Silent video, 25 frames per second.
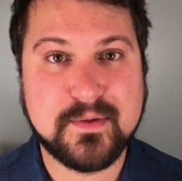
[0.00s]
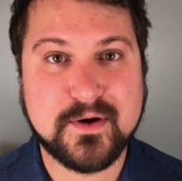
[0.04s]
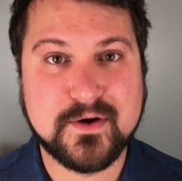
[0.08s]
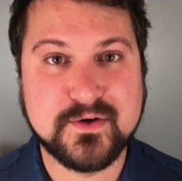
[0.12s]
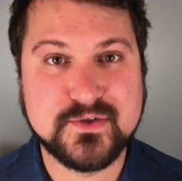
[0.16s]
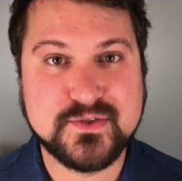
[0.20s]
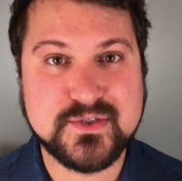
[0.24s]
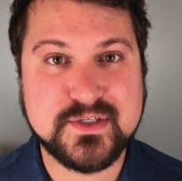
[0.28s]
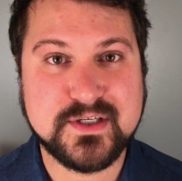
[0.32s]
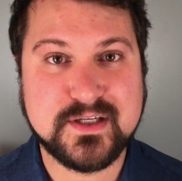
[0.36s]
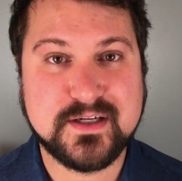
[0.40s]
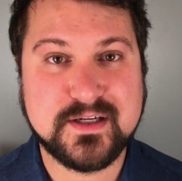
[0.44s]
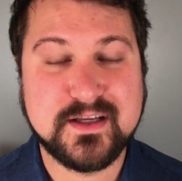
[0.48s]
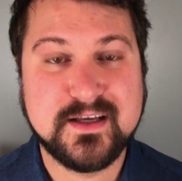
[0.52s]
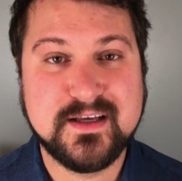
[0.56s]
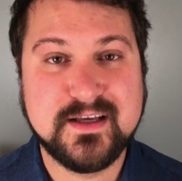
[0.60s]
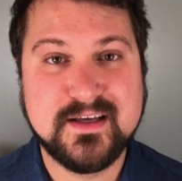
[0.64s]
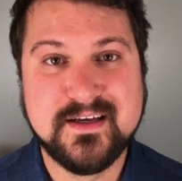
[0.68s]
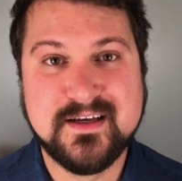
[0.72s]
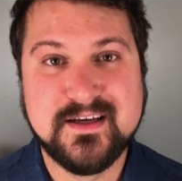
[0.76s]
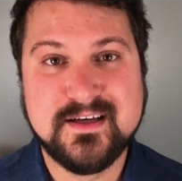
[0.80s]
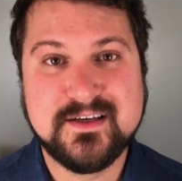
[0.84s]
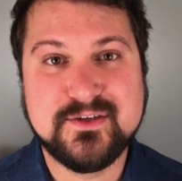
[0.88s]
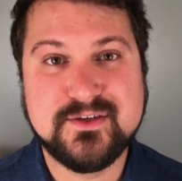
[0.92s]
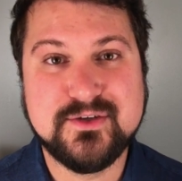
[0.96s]
person.
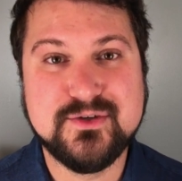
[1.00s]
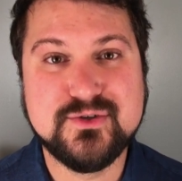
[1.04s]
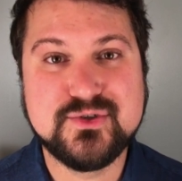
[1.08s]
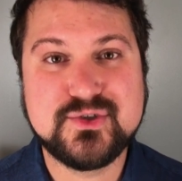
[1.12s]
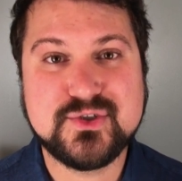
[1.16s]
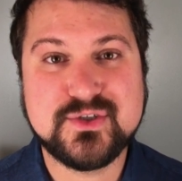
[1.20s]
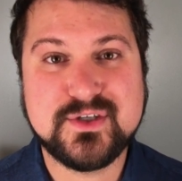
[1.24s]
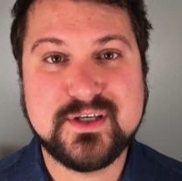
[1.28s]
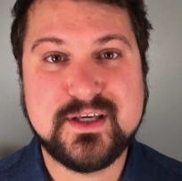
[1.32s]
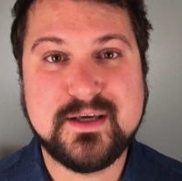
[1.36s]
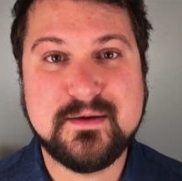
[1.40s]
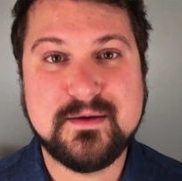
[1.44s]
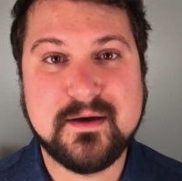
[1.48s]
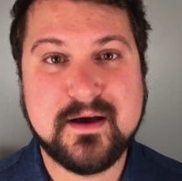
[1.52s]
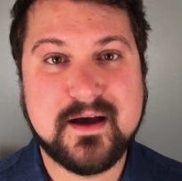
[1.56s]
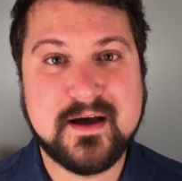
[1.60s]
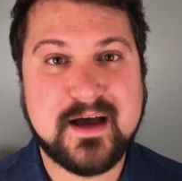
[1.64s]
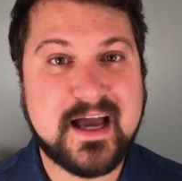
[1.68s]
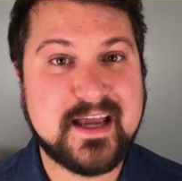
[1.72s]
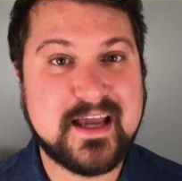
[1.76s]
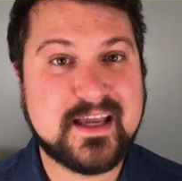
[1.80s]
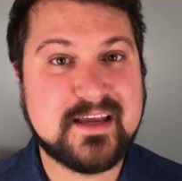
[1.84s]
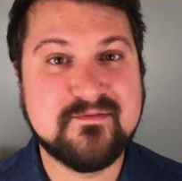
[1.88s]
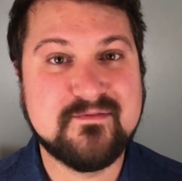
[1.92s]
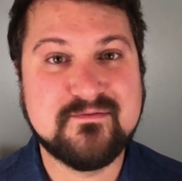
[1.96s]
Usually
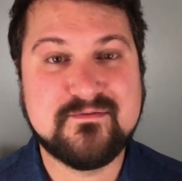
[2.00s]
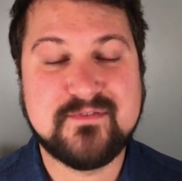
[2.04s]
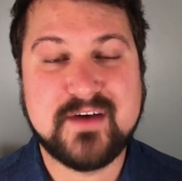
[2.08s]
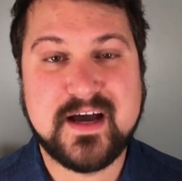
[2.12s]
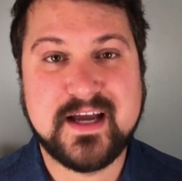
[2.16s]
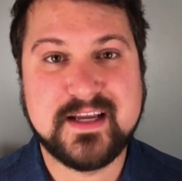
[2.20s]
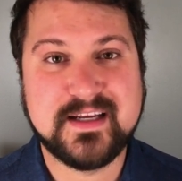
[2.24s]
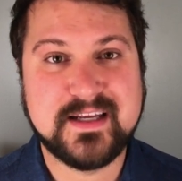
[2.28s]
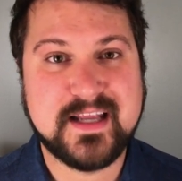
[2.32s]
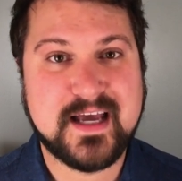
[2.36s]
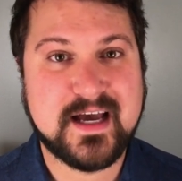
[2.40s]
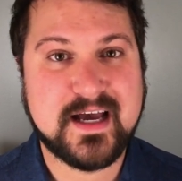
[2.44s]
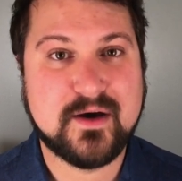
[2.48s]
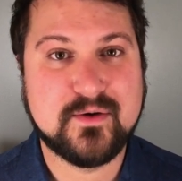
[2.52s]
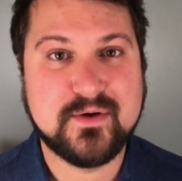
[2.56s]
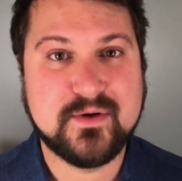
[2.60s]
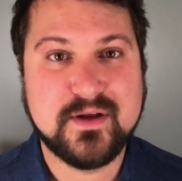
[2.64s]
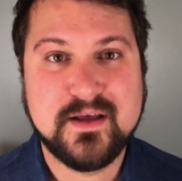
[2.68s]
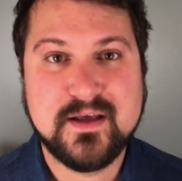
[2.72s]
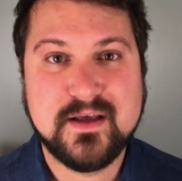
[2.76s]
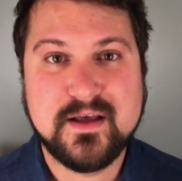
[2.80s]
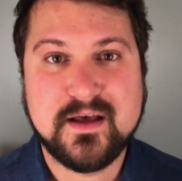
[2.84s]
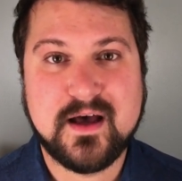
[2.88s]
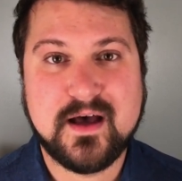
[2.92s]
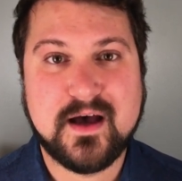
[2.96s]
I can find out
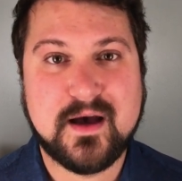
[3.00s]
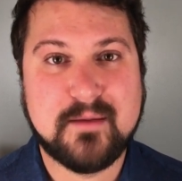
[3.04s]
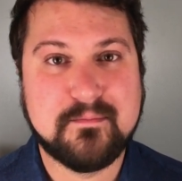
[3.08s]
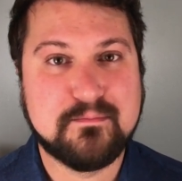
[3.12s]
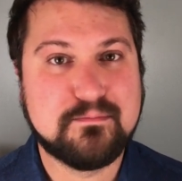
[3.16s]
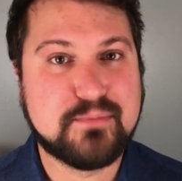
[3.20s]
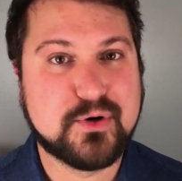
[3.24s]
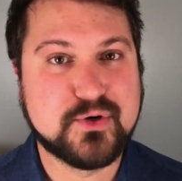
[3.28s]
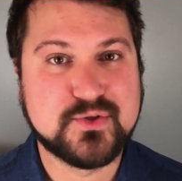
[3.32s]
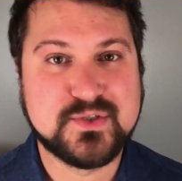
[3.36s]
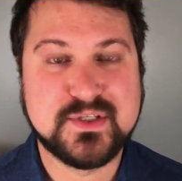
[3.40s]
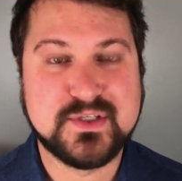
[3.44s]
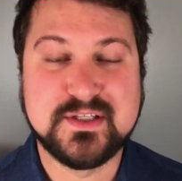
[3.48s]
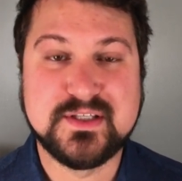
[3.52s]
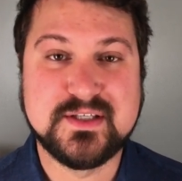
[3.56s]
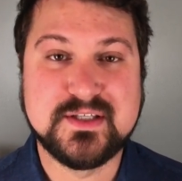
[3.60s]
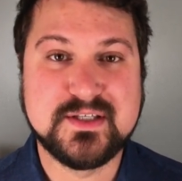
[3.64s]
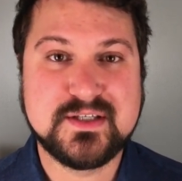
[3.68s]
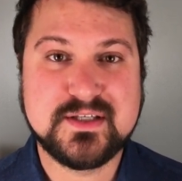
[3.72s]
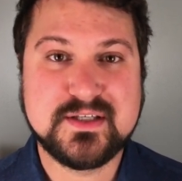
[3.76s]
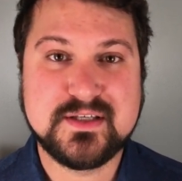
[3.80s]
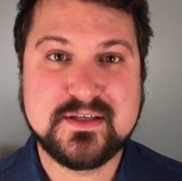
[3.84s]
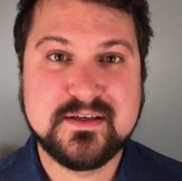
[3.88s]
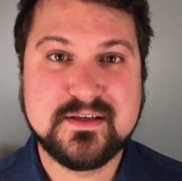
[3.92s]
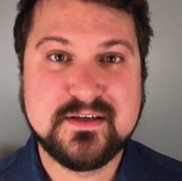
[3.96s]

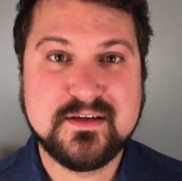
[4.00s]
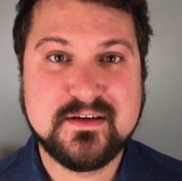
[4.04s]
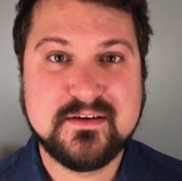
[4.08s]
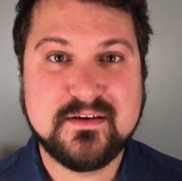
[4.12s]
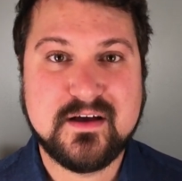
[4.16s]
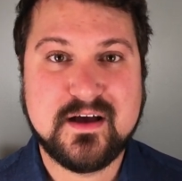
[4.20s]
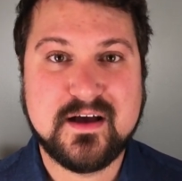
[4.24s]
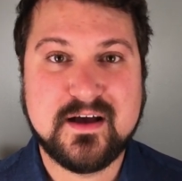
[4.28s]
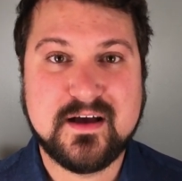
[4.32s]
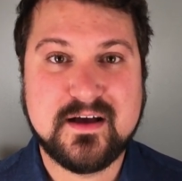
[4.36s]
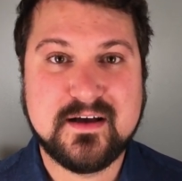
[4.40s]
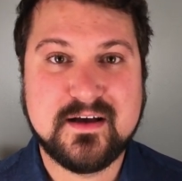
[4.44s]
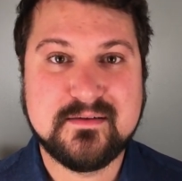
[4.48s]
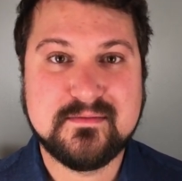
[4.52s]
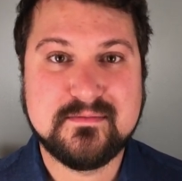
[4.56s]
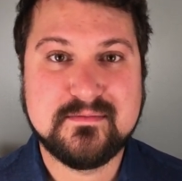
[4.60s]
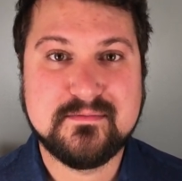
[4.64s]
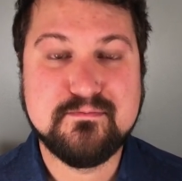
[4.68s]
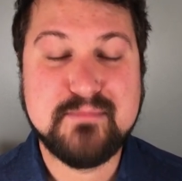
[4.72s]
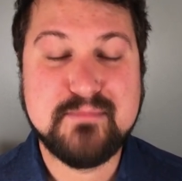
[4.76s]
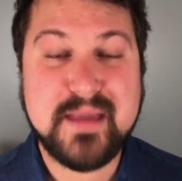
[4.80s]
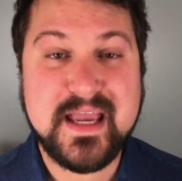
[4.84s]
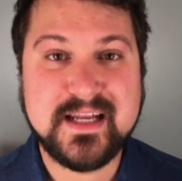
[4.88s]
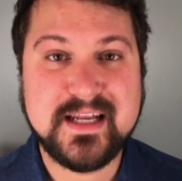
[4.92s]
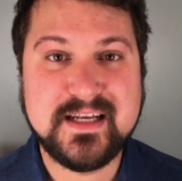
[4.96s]
person's
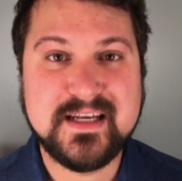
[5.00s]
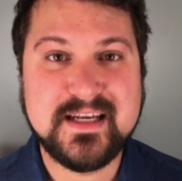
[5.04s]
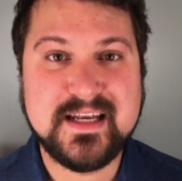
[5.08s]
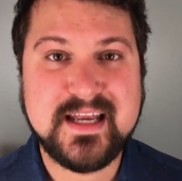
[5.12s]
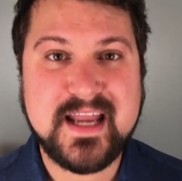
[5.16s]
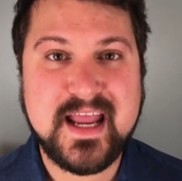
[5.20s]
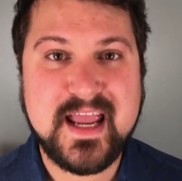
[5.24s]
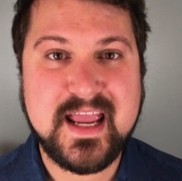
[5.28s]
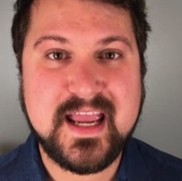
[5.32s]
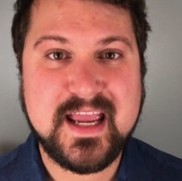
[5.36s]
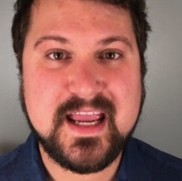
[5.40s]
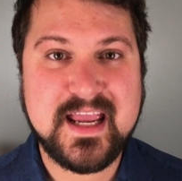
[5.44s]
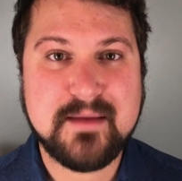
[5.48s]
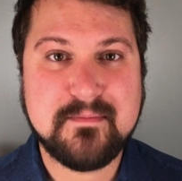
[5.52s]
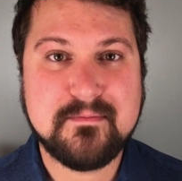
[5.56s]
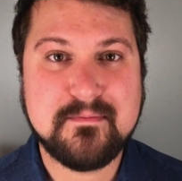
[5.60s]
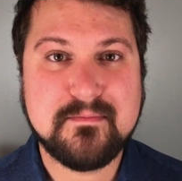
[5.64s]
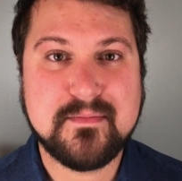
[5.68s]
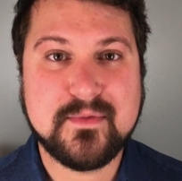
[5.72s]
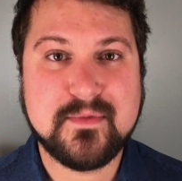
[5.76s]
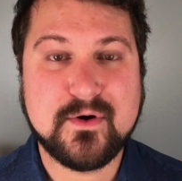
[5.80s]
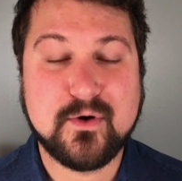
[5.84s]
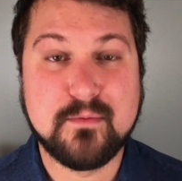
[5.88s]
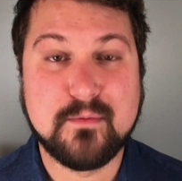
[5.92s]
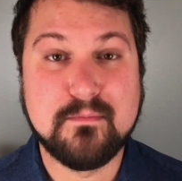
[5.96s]
maiden
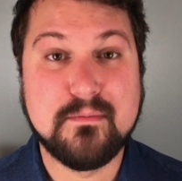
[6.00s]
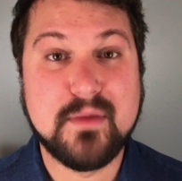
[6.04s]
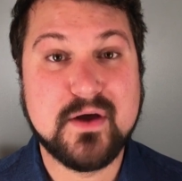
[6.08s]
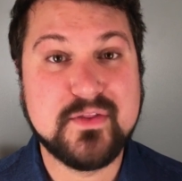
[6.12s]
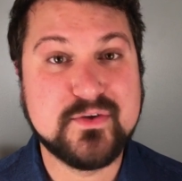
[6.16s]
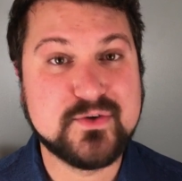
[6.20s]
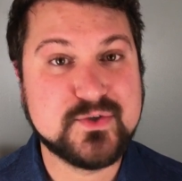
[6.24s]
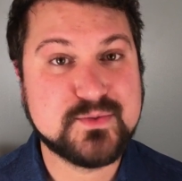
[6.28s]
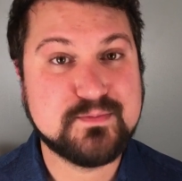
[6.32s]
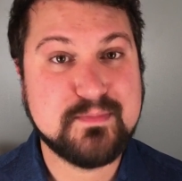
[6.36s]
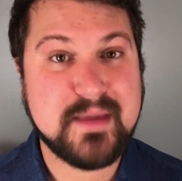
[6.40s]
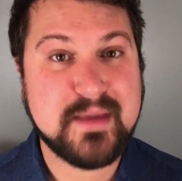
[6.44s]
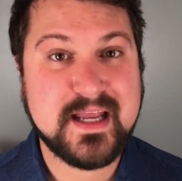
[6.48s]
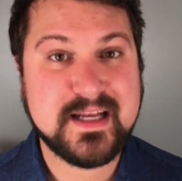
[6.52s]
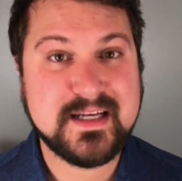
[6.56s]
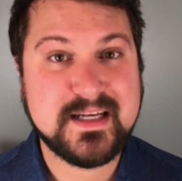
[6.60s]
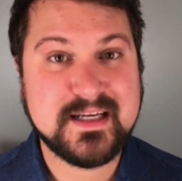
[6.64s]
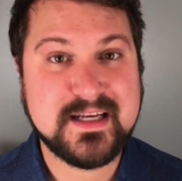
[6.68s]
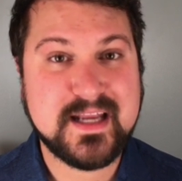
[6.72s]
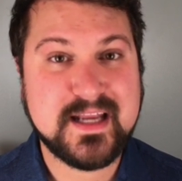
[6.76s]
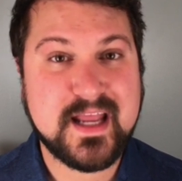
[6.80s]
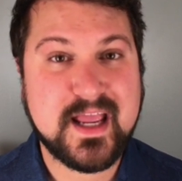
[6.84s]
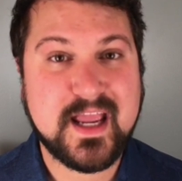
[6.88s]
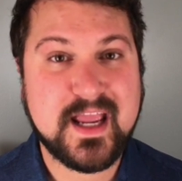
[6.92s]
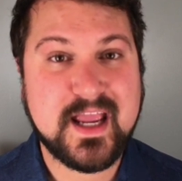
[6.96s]
name or mother's
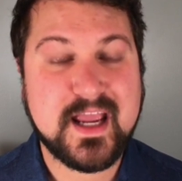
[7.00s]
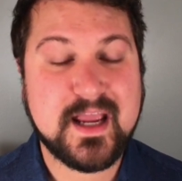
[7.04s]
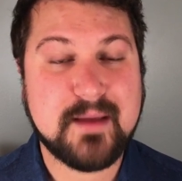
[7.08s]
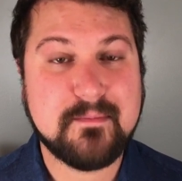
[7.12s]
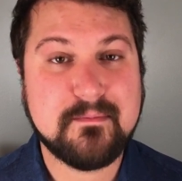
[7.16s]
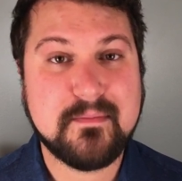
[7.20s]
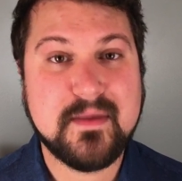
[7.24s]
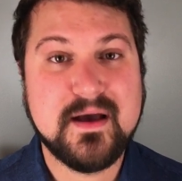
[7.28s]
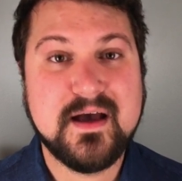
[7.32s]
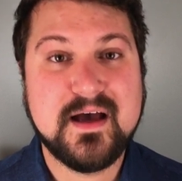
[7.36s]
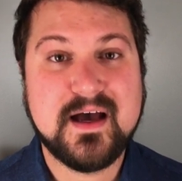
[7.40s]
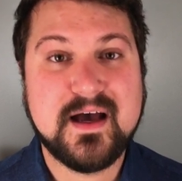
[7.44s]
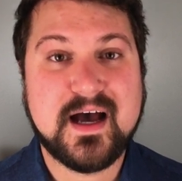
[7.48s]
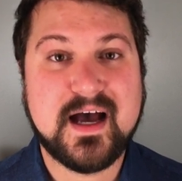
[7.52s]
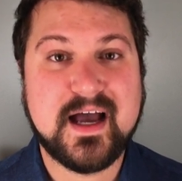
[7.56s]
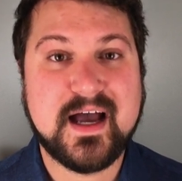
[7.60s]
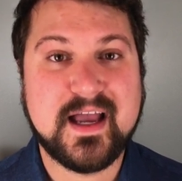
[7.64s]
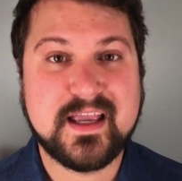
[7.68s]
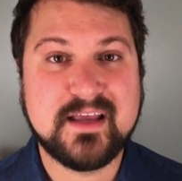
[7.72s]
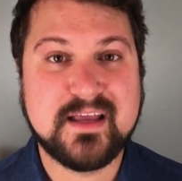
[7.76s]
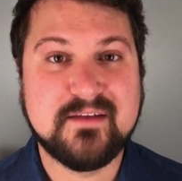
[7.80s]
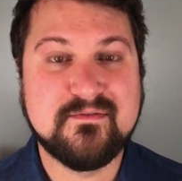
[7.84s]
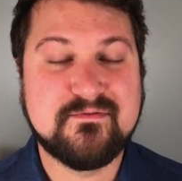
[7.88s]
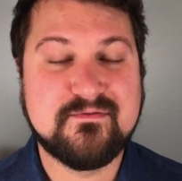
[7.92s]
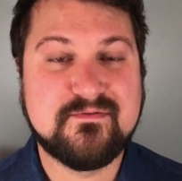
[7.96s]
maiden name. I
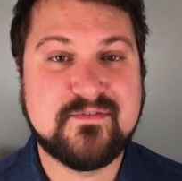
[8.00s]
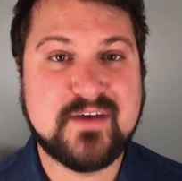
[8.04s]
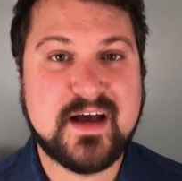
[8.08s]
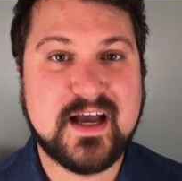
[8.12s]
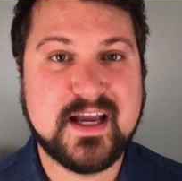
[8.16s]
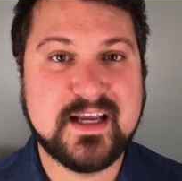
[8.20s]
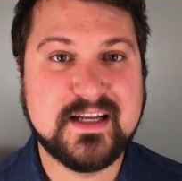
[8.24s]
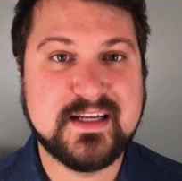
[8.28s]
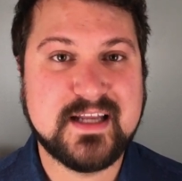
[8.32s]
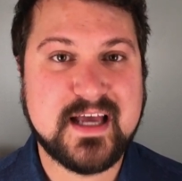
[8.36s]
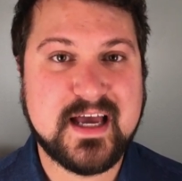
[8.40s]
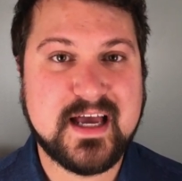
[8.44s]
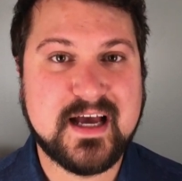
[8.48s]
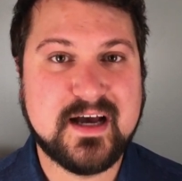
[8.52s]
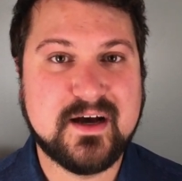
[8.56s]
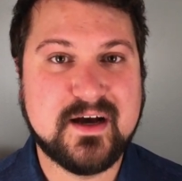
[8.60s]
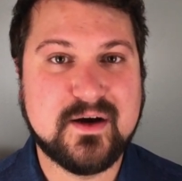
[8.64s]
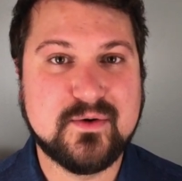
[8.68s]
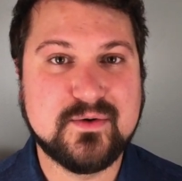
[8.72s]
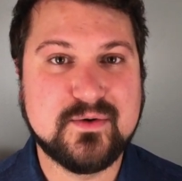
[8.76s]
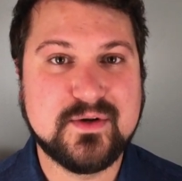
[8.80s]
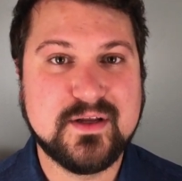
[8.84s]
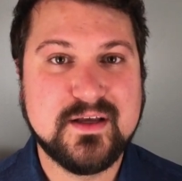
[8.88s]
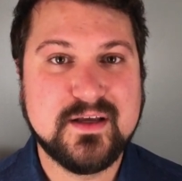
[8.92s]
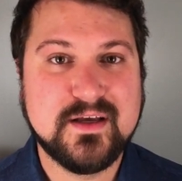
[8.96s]
can find
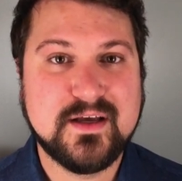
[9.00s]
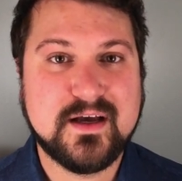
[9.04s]
out